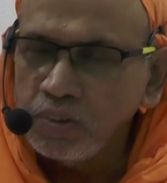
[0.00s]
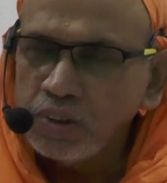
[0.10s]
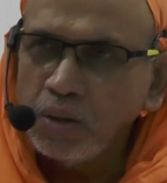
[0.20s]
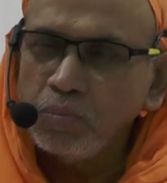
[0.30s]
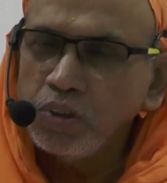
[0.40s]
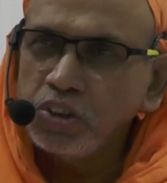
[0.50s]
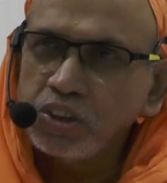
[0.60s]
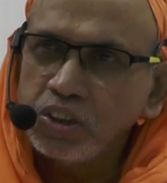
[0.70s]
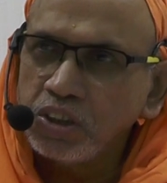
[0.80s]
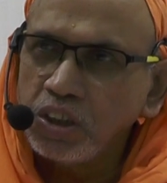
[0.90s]
Some
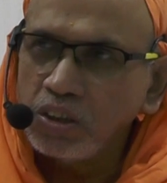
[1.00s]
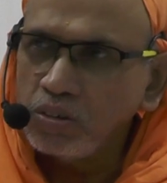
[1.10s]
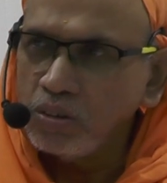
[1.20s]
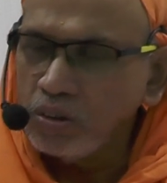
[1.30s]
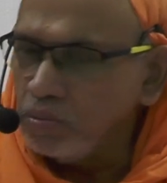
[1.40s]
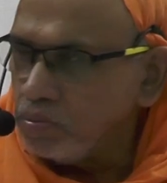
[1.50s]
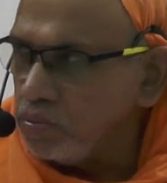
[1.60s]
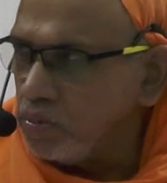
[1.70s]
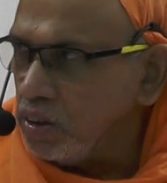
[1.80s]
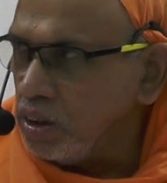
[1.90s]
distinction,
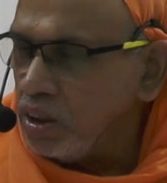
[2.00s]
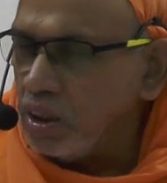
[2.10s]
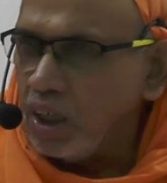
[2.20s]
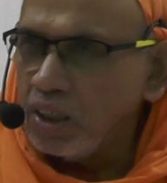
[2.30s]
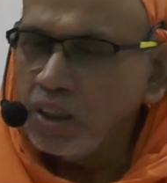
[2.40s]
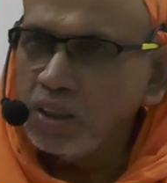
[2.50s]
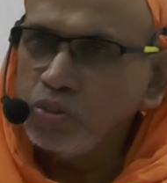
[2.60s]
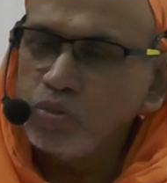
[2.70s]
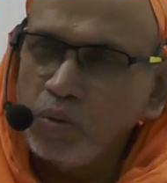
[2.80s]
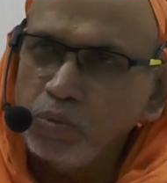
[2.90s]
And then
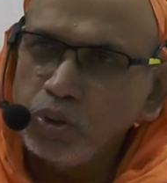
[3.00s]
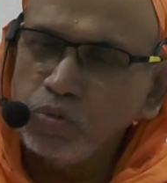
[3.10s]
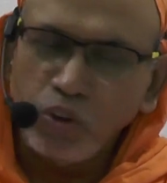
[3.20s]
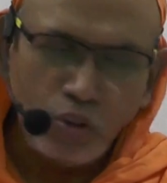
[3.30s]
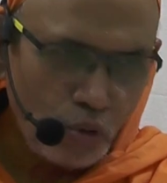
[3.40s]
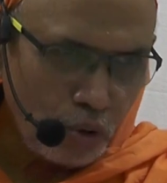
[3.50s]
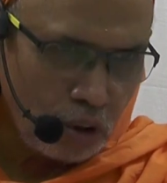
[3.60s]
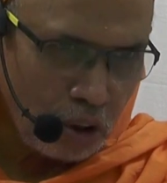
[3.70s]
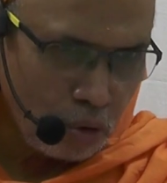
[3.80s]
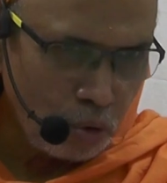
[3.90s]
Swamis wear
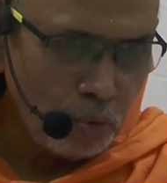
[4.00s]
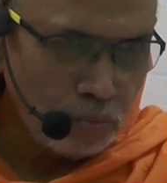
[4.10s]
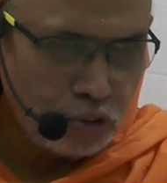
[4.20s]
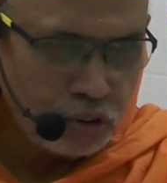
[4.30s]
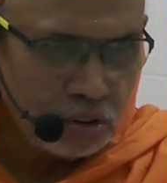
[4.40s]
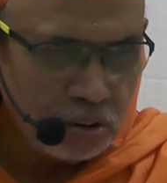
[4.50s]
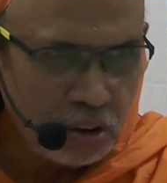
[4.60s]
ochre robes,